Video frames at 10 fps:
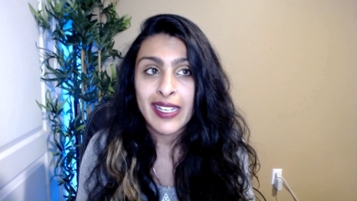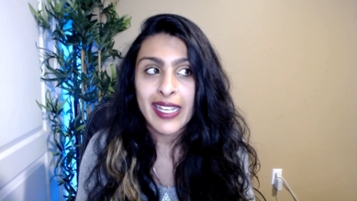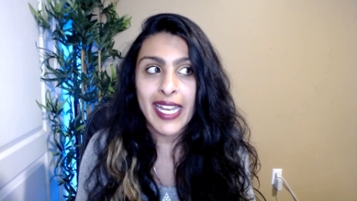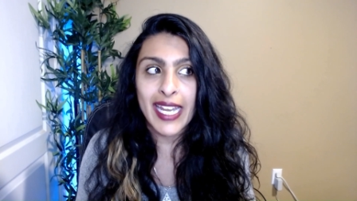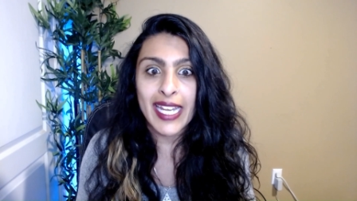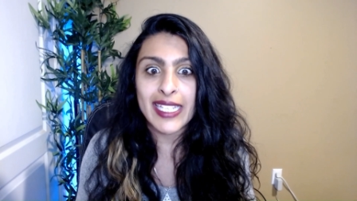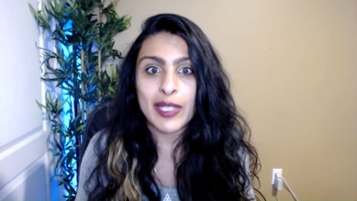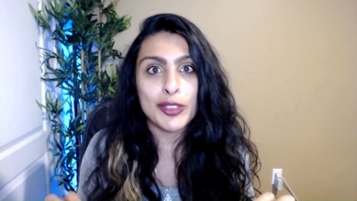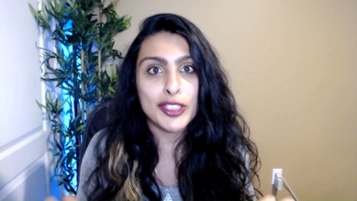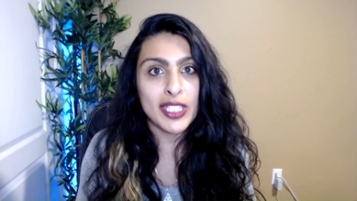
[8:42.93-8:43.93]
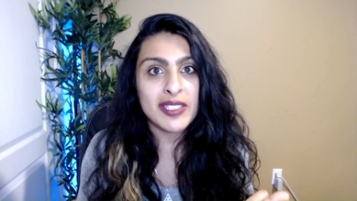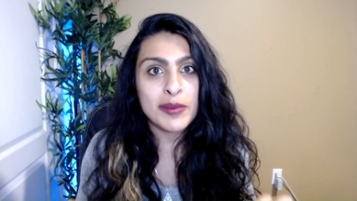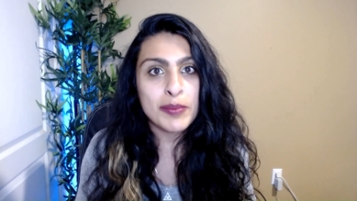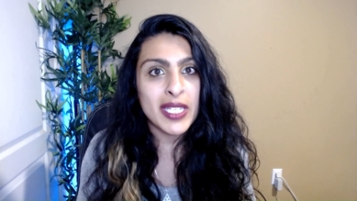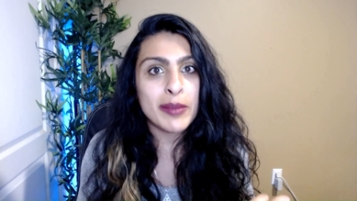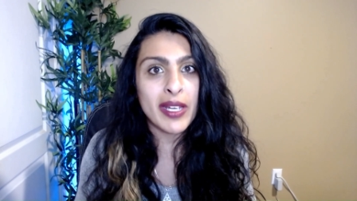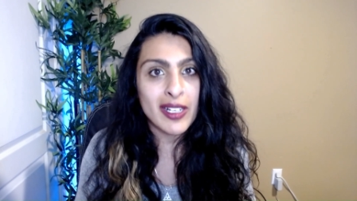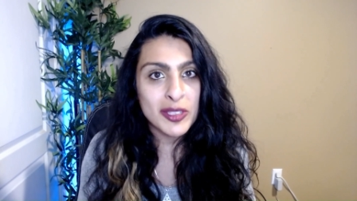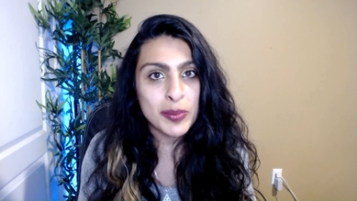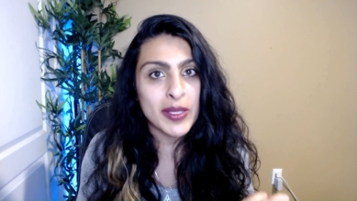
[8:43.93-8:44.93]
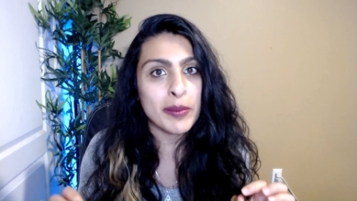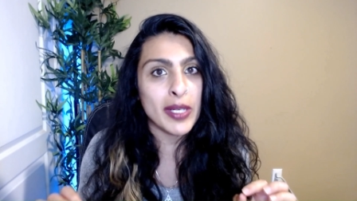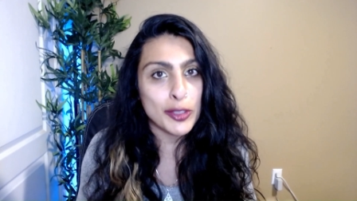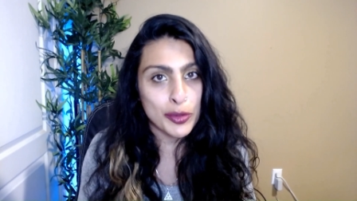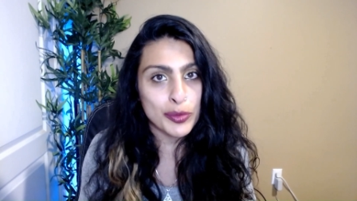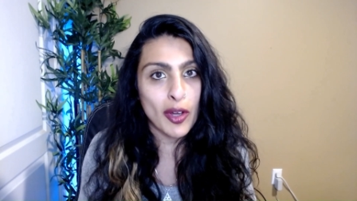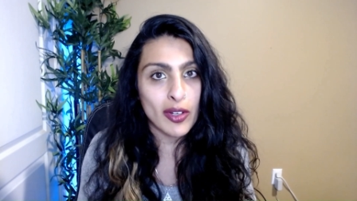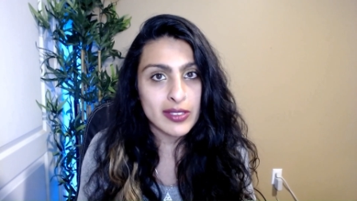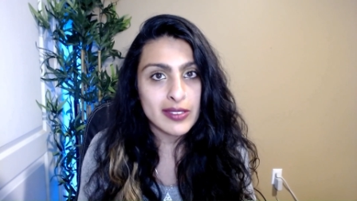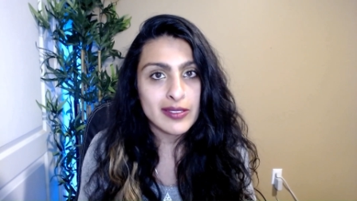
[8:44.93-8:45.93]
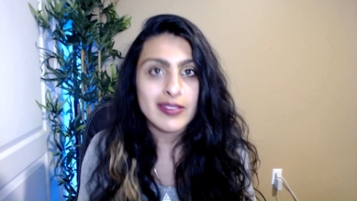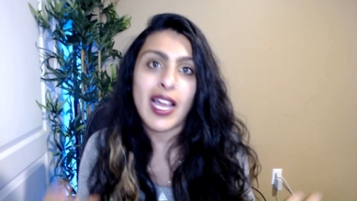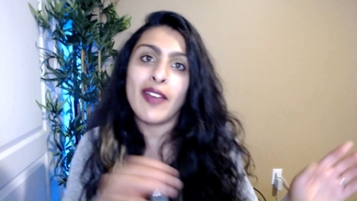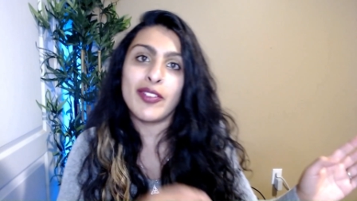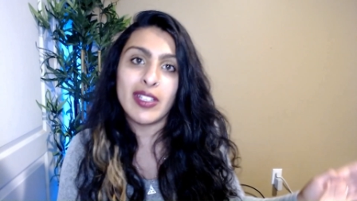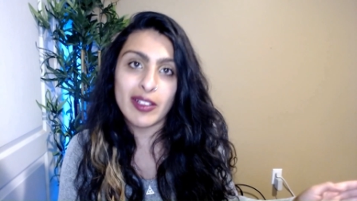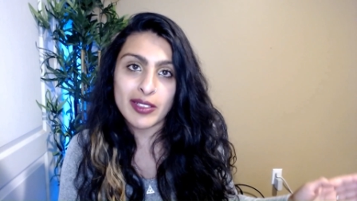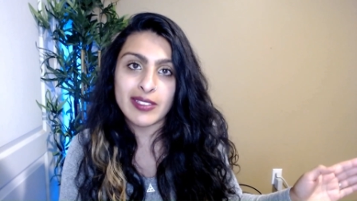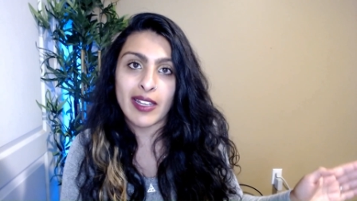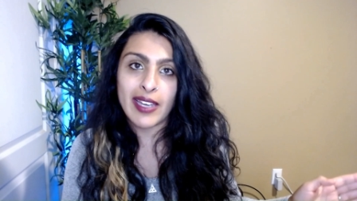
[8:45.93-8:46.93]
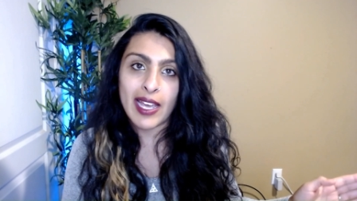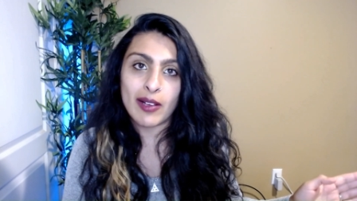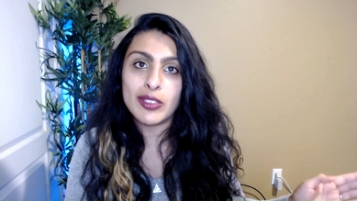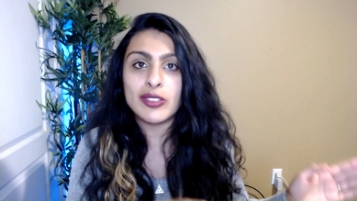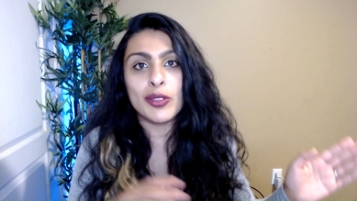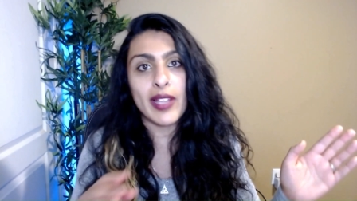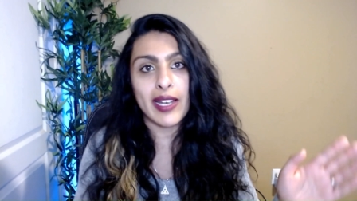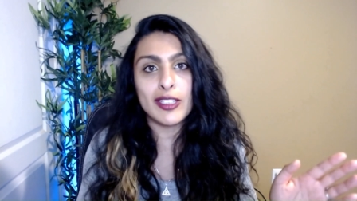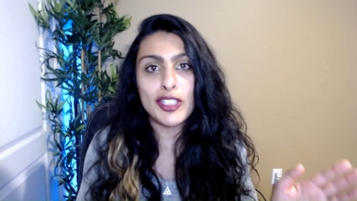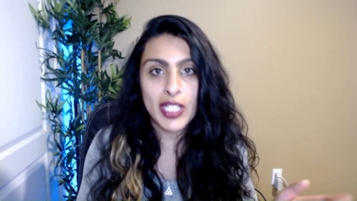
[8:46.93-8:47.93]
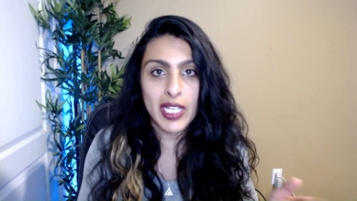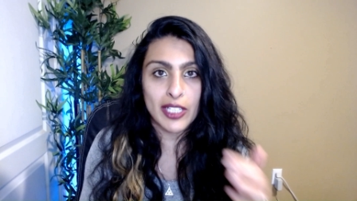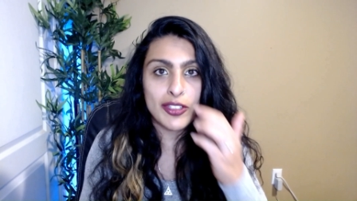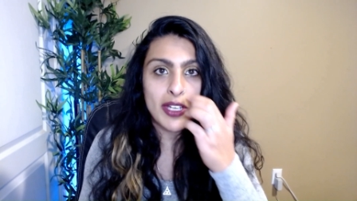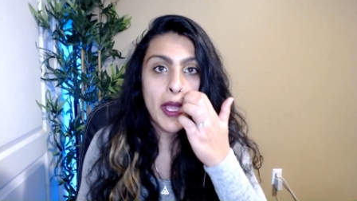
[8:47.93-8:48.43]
And it was just me and my husband and my two dogs. I have a little son now, so that has changed.